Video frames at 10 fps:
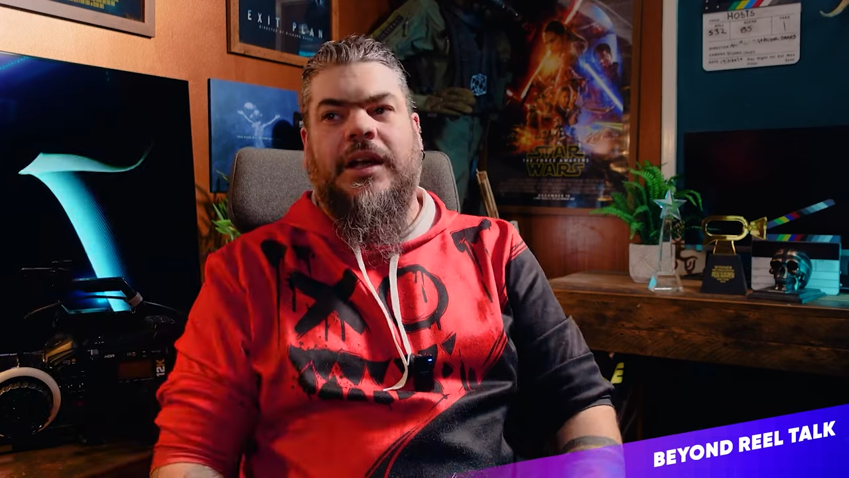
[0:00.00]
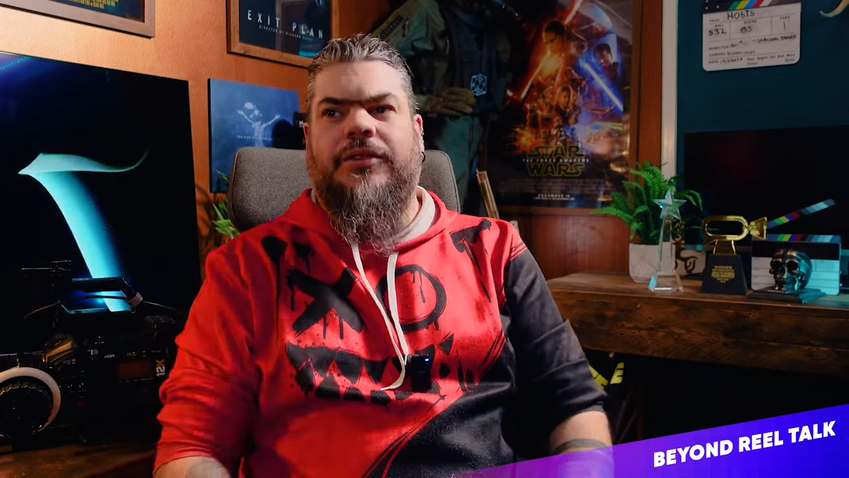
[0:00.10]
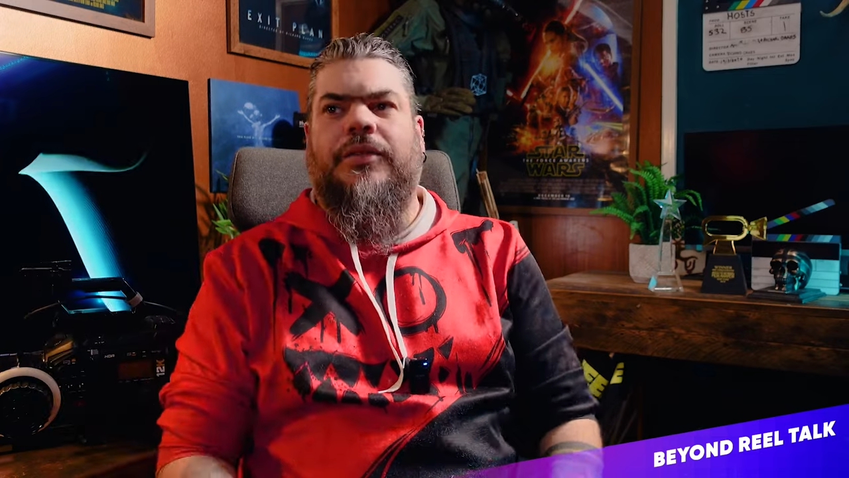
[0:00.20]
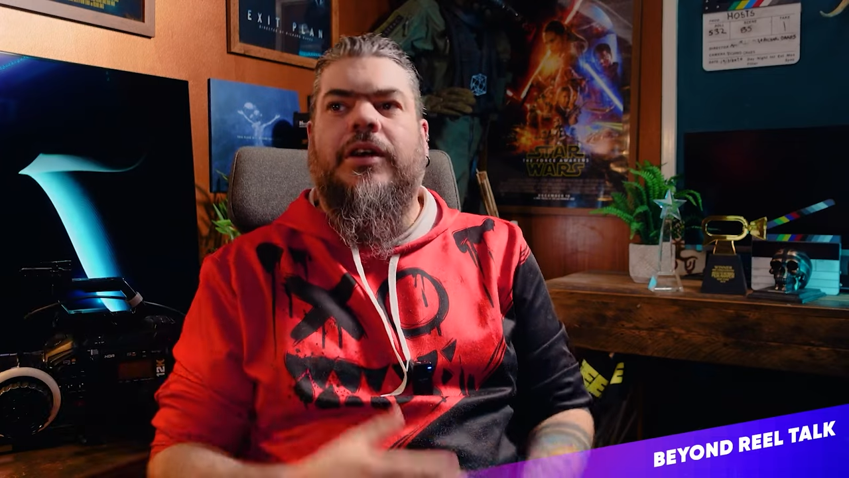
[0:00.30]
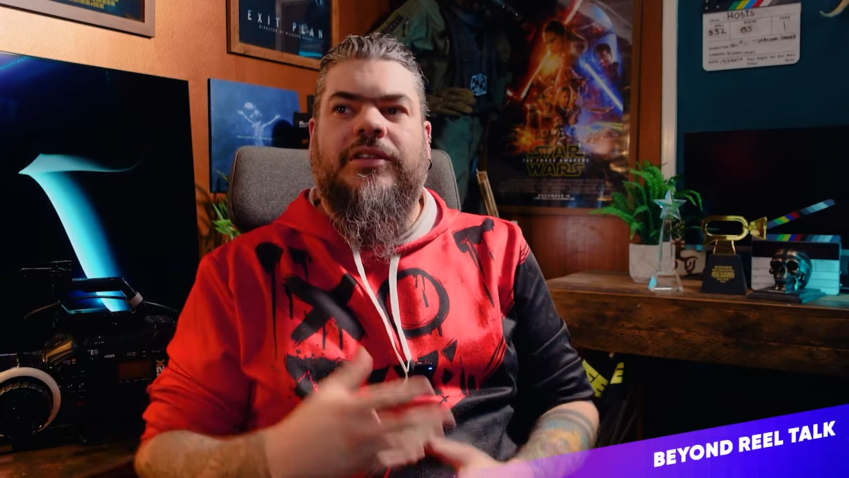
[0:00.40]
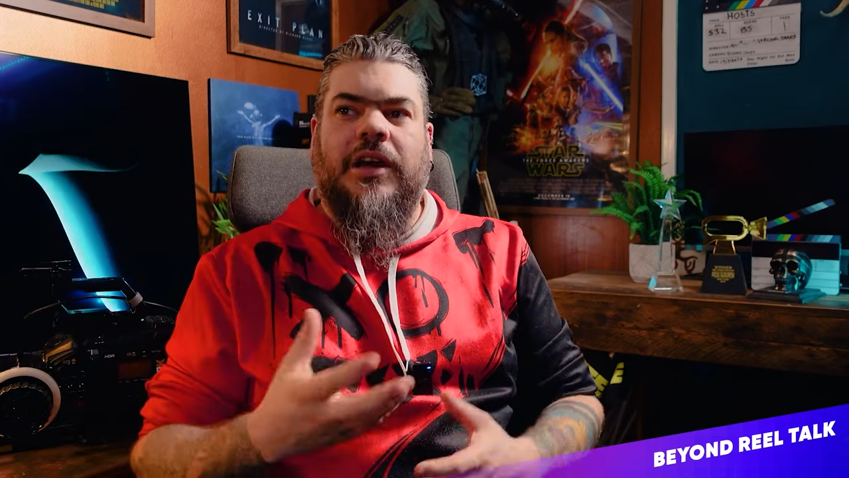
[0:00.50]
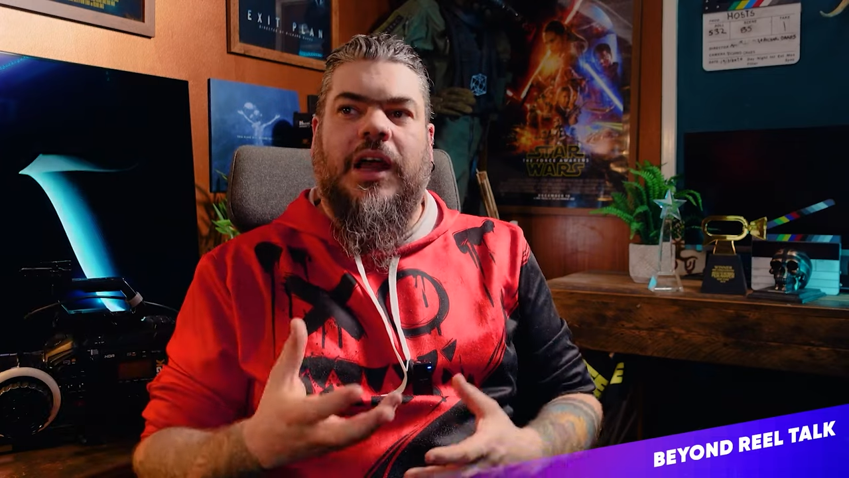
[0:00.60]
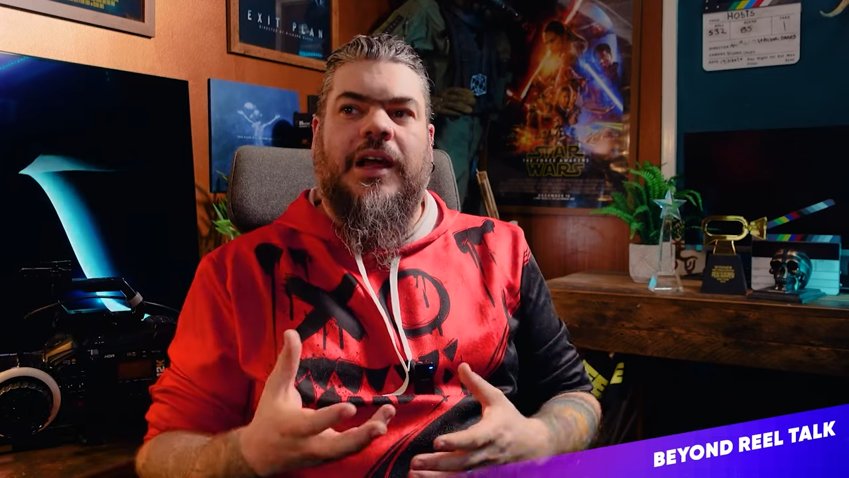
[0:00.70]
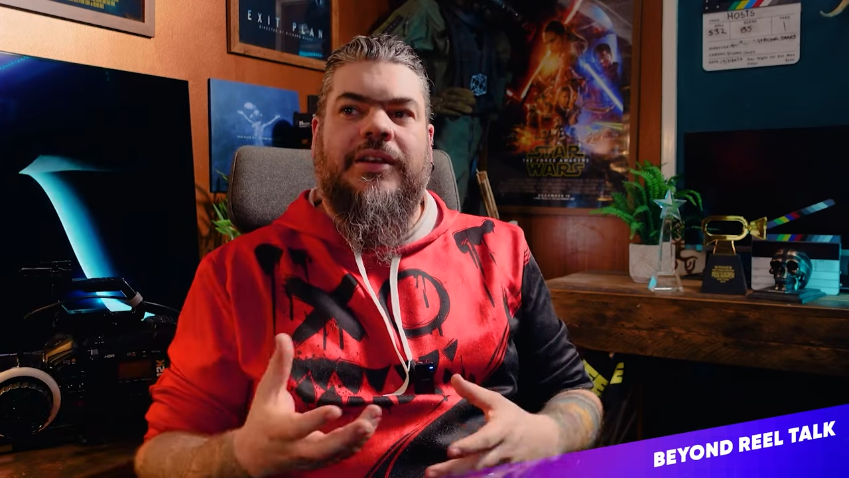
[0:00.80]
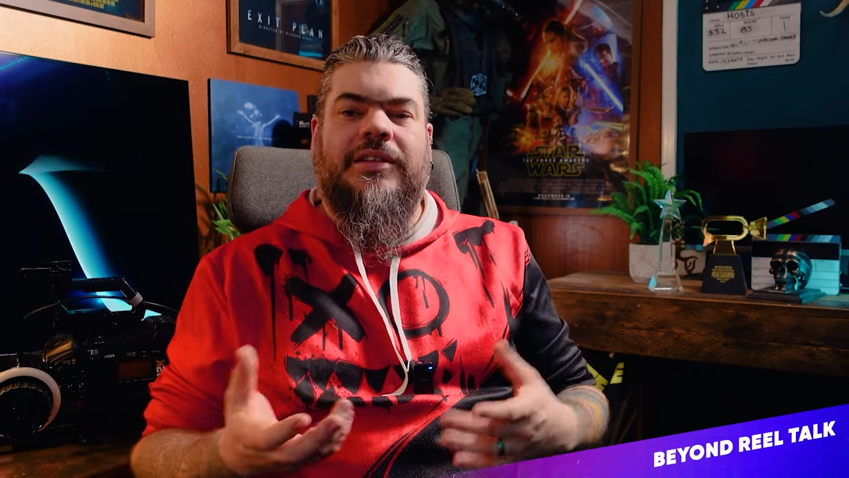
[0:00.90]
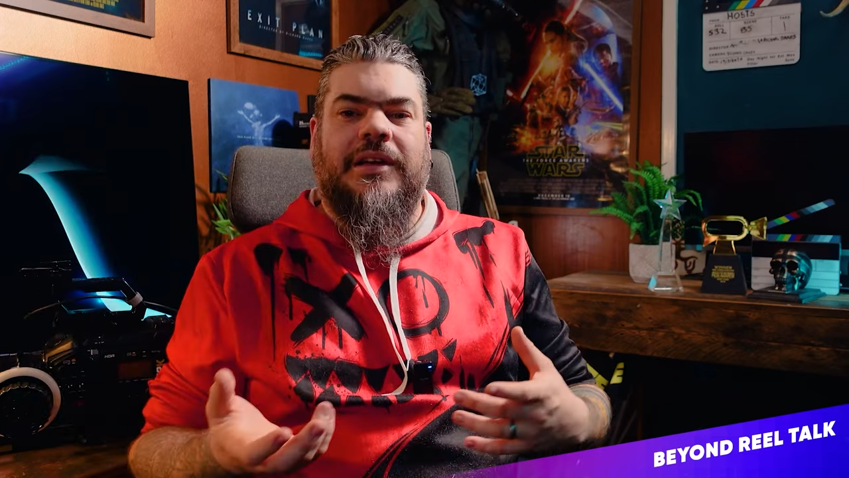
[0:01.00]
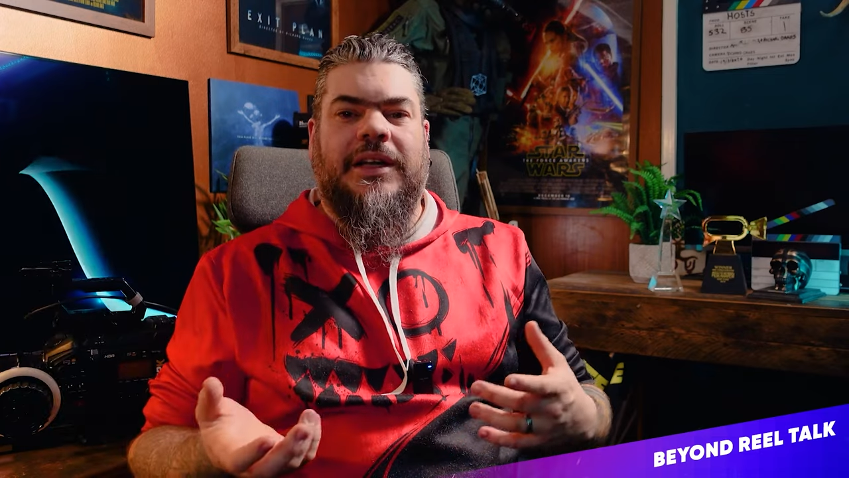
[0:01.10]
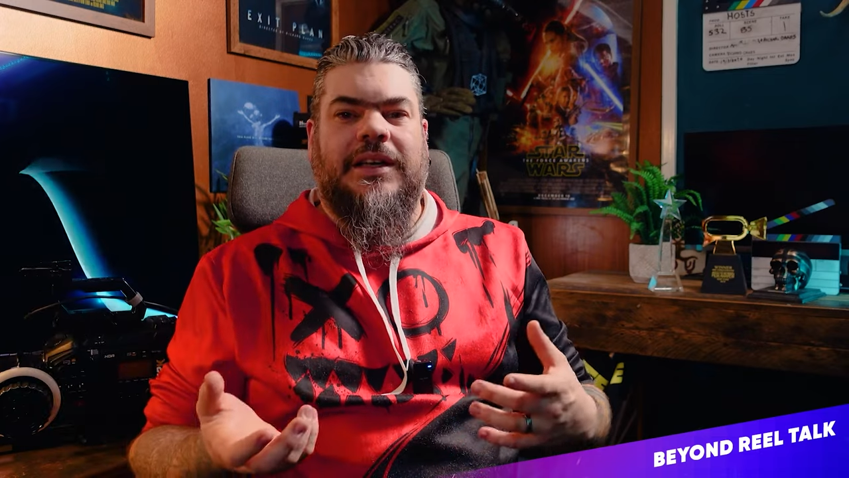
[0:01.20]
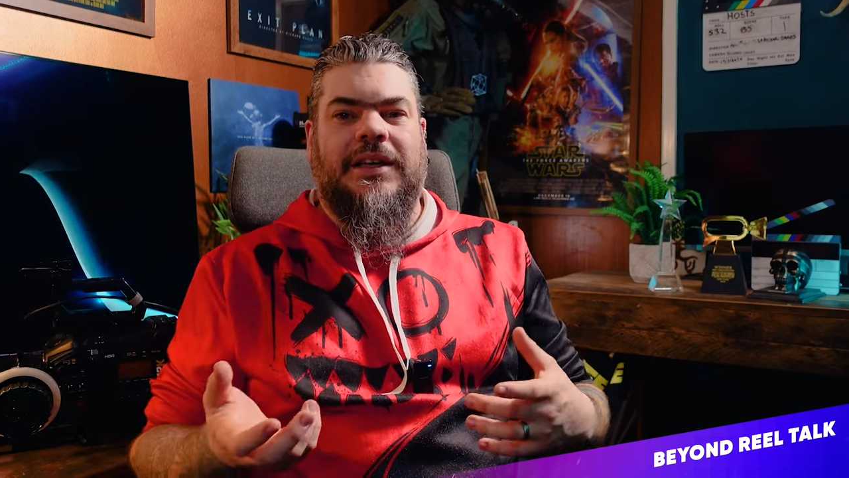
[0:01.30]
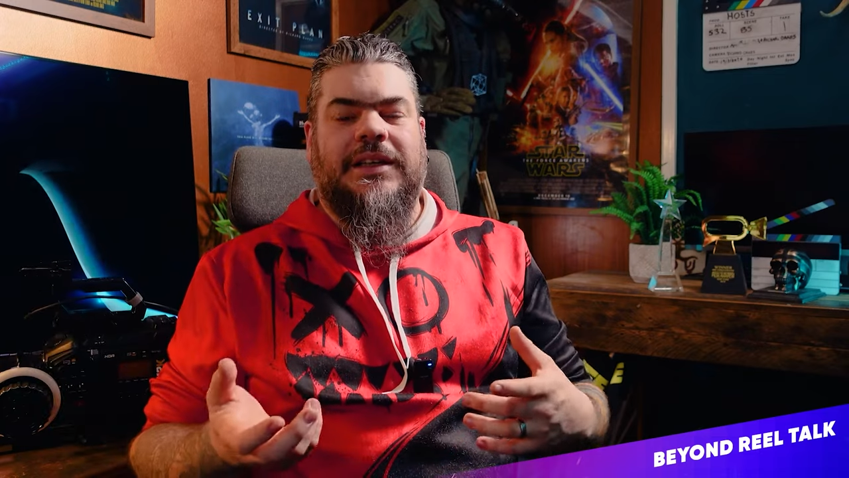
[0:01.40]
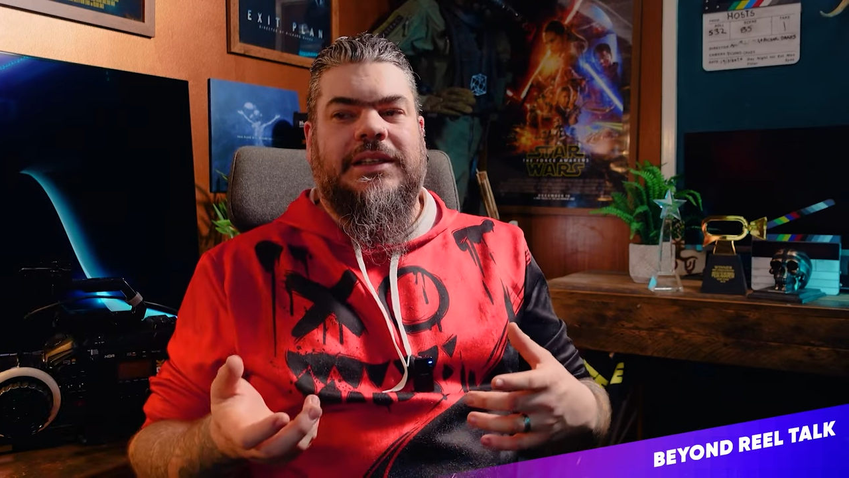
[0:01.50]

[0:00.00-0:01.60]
As far as glass, like